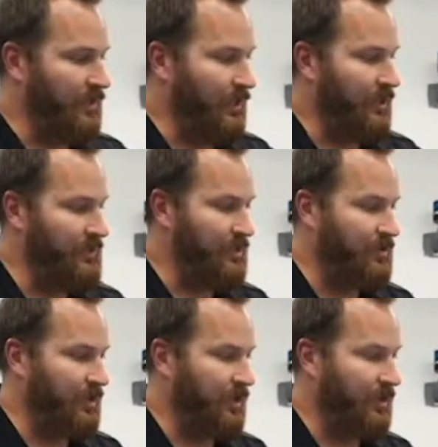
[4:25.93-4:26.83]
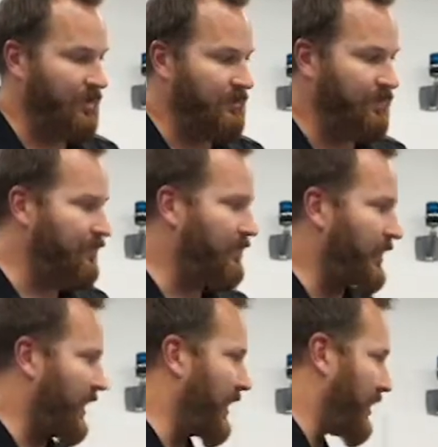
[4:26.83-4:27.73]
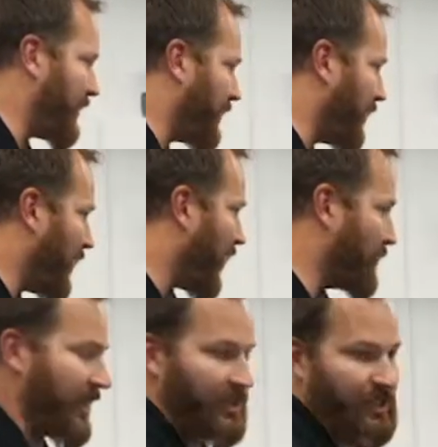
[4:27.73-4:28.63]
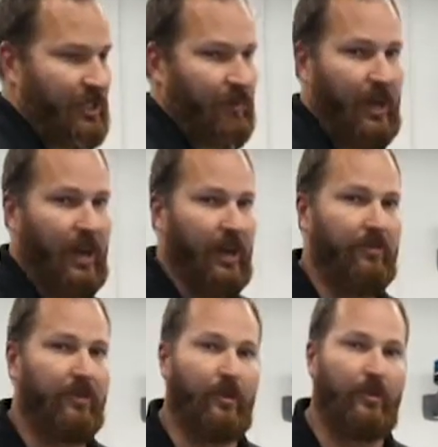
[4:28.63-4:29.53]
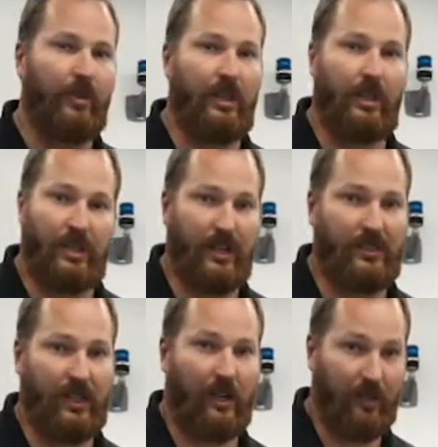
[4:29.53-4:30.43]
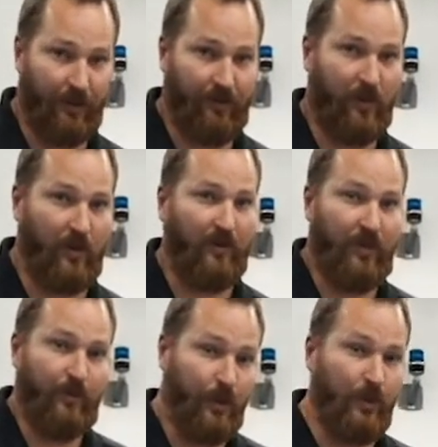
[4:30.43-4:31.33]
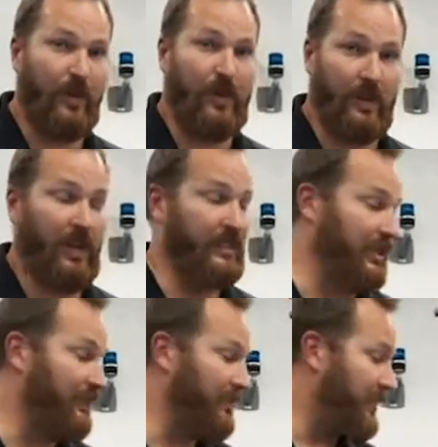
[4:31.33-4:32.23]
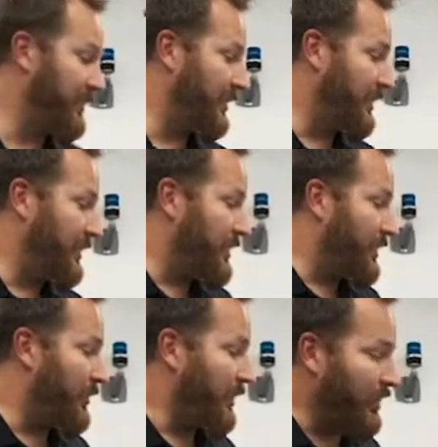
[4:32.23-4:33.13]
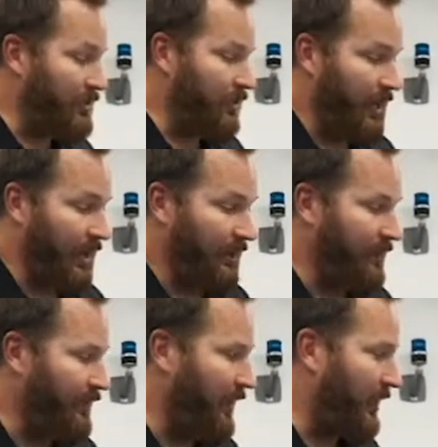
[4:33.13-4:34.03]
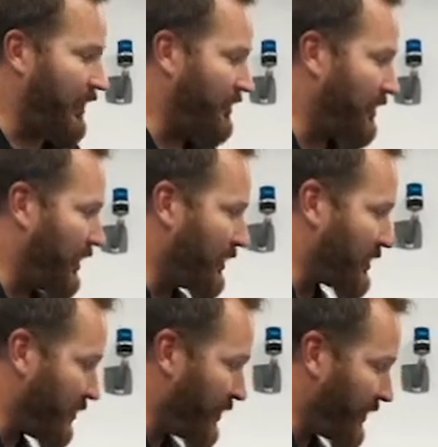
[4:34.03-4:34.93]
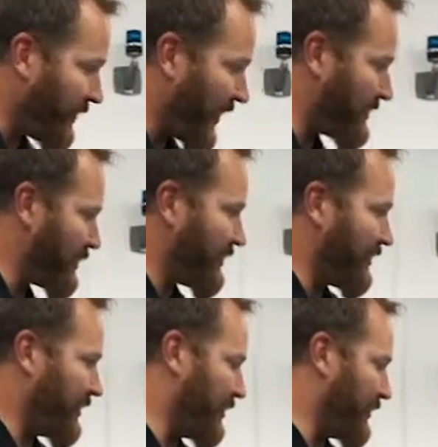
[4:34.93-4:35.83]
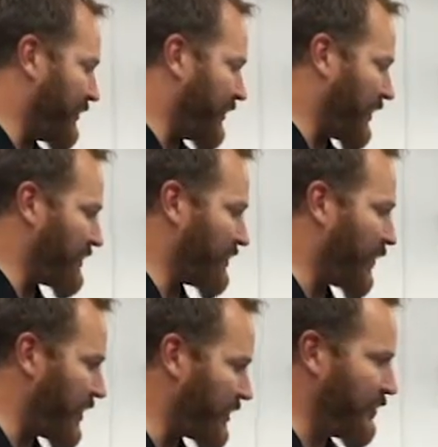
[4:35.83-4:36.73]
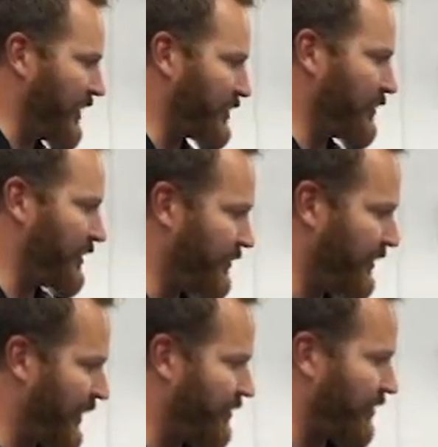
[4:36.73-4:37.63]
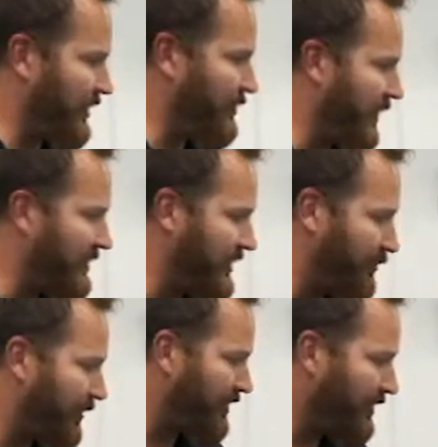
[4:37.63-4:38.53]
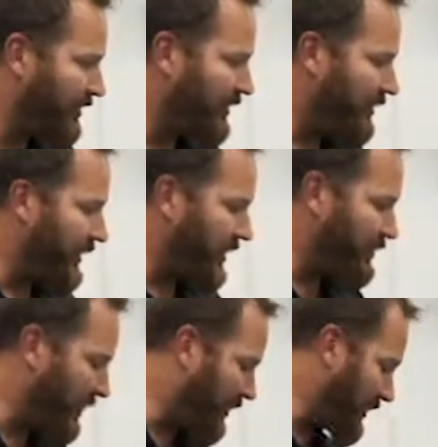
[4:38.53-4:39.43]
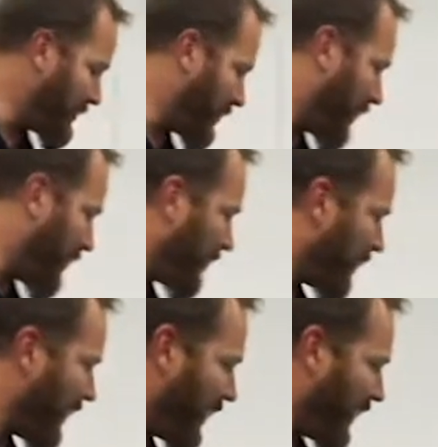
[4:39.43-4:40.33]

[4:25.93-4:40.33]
PEMS unit here and the automation that we have within the test cell in the form of Puma and iGen. We also have some of our devices here in regards to particle measurement. We have our smart sampler as well as our